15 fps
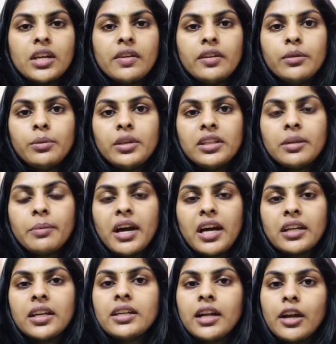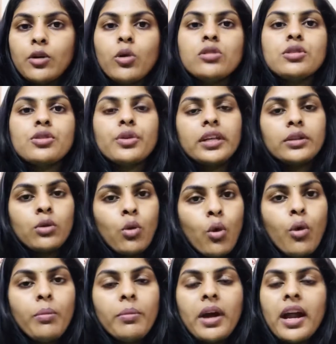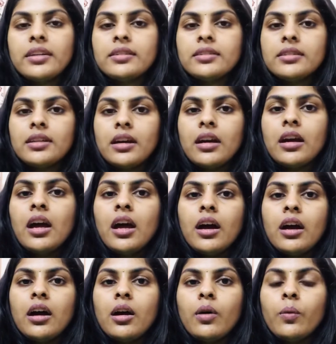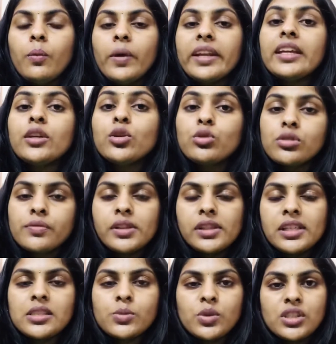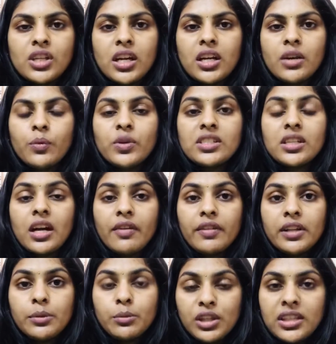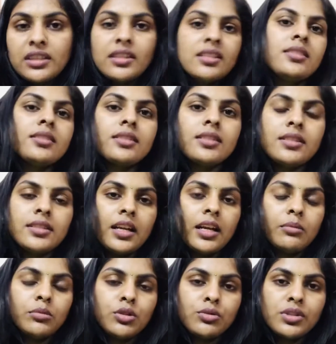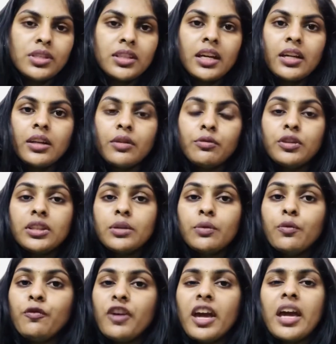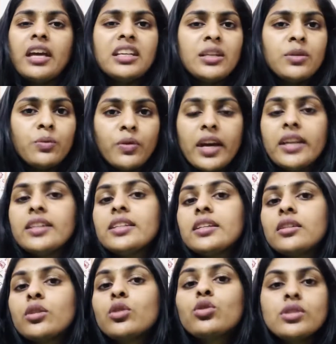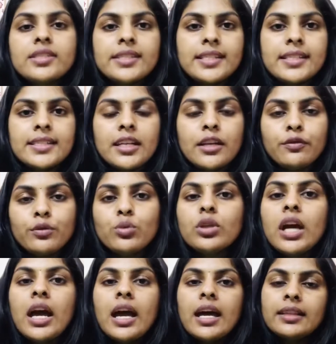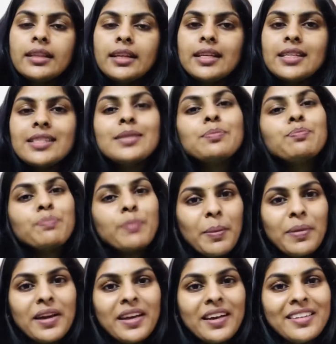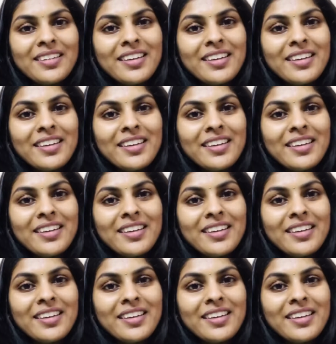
available in the market and also at home, and very useful things which are available in this season. I'm using that, and with a very good seasonal fruit, that is papaya.